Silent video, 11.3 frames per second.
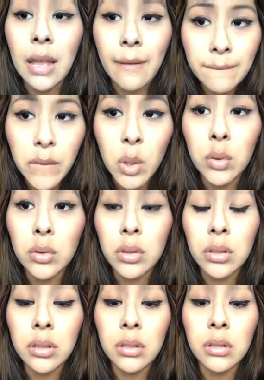and
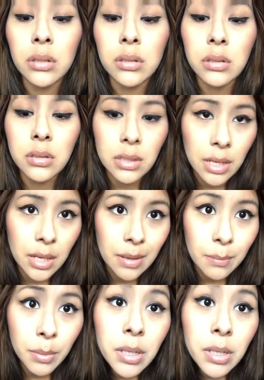folders and